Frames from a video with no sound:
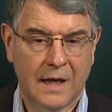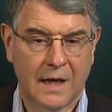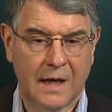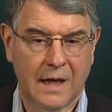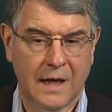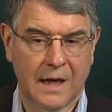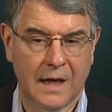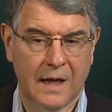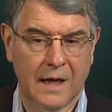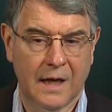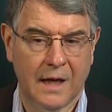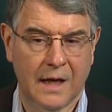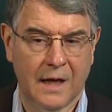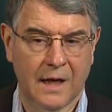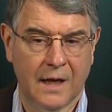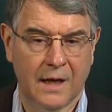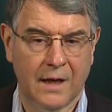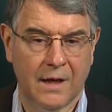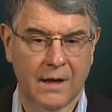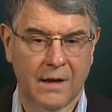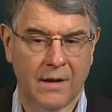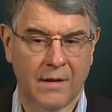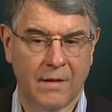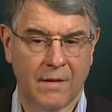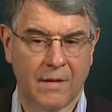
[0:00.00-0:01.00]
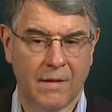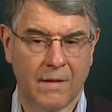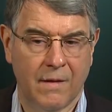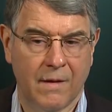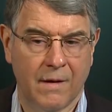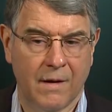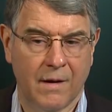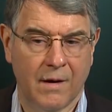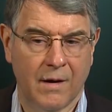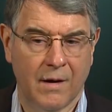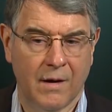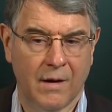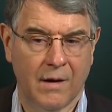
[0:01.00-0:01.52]
And
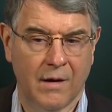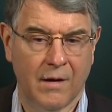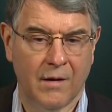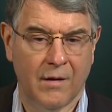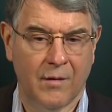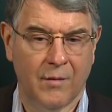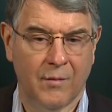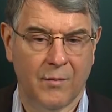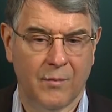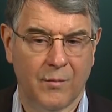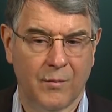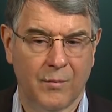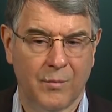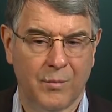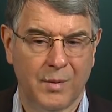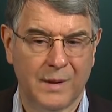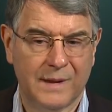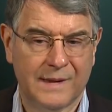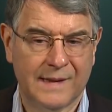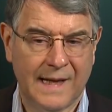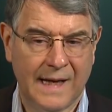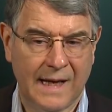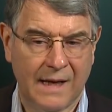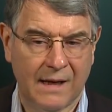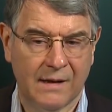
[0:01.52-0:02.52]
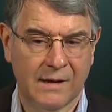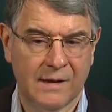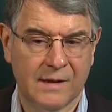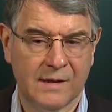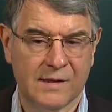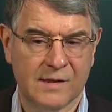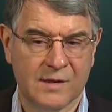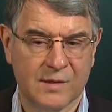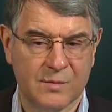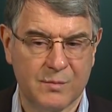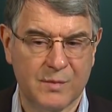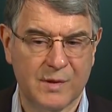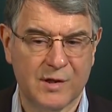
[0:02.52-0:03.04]
the
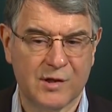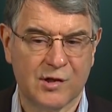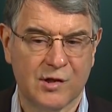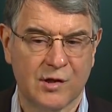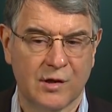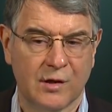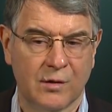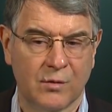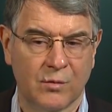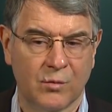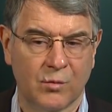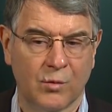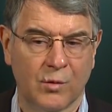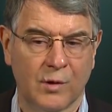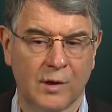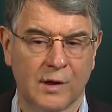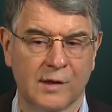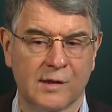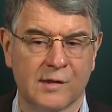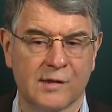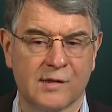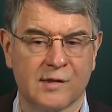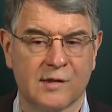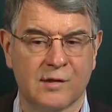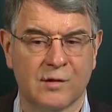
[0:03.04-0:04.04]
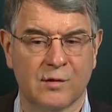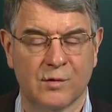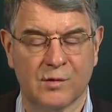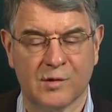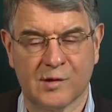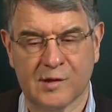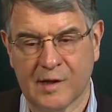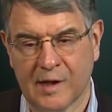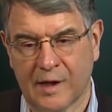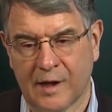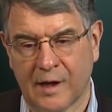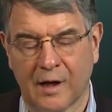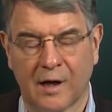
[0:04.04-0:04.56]
battalion's mission was to
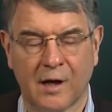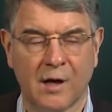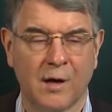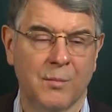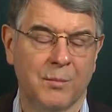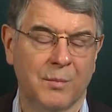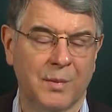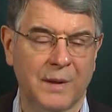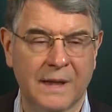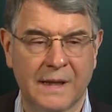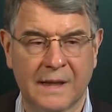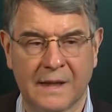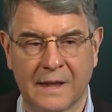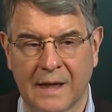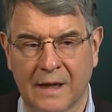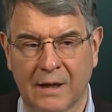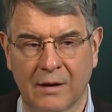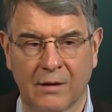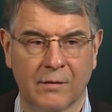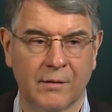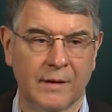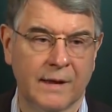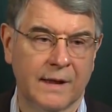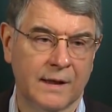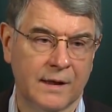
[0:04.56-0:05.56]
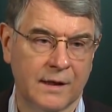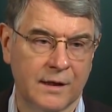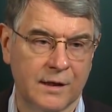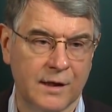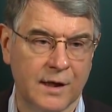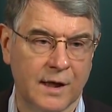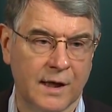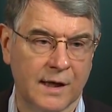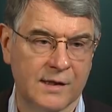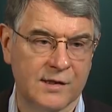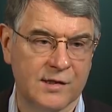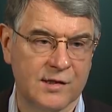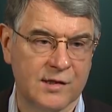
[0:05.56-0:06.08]
send a company down into
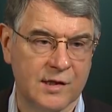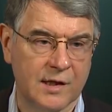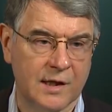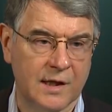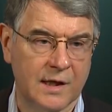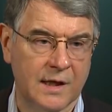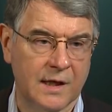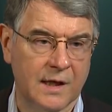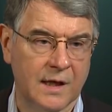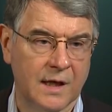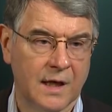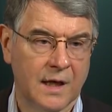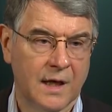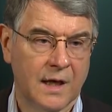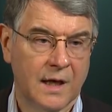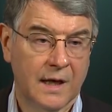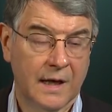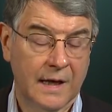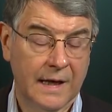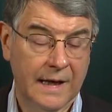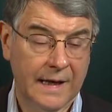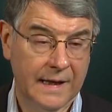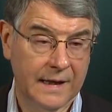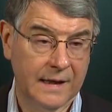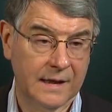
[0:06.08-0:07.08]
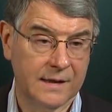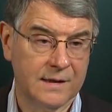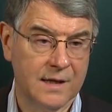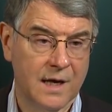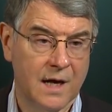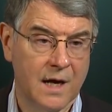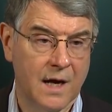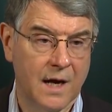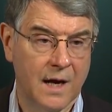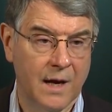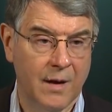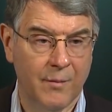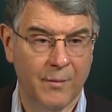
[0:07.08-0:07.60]
Dodge City at a
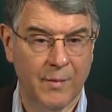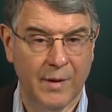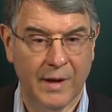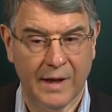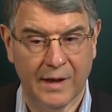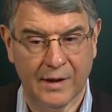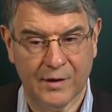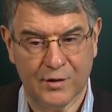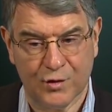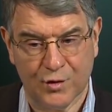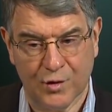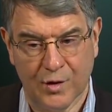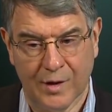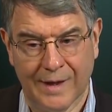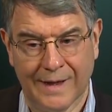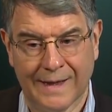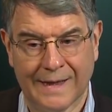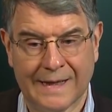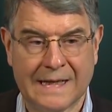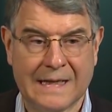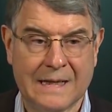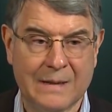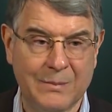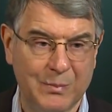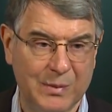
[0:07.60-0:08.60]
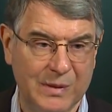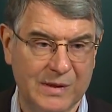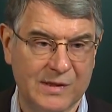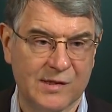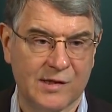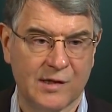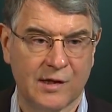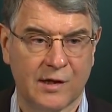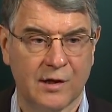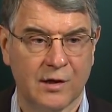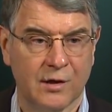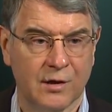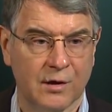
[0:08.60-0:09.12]
time and try and keep it
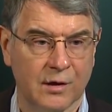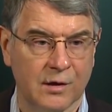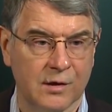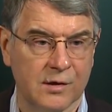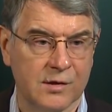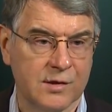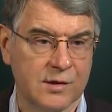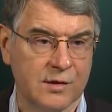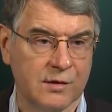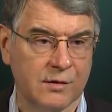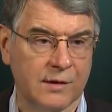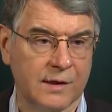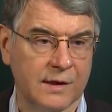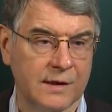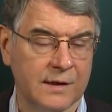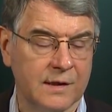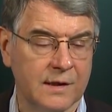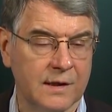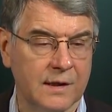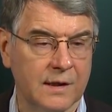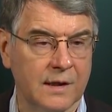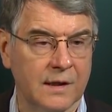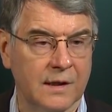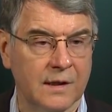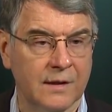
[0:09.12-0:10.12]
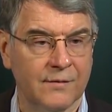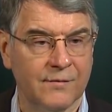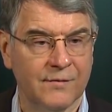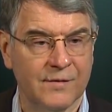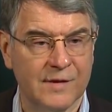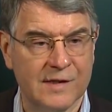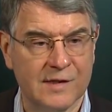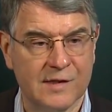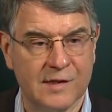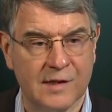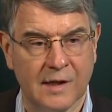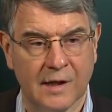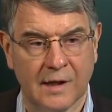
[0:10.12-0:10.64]
secure so that the
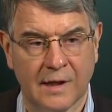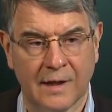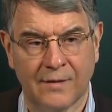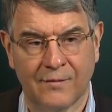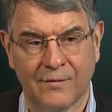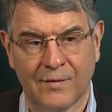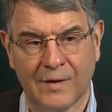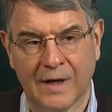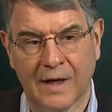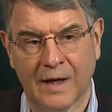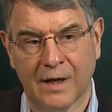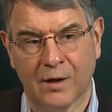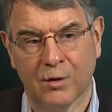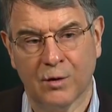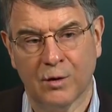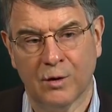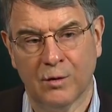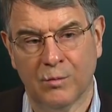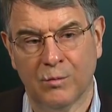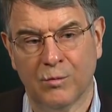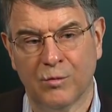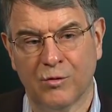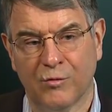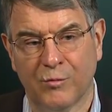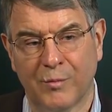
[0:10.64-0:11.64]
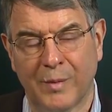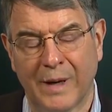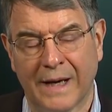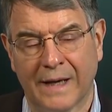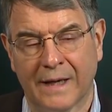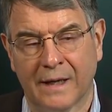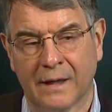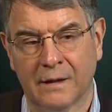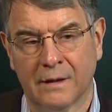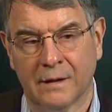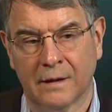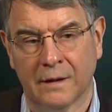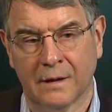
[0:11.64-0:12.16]
VC and NVA couldn't move
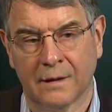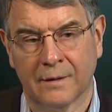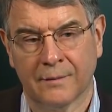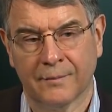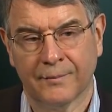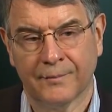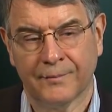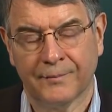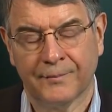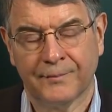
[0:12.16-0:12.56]
back in there.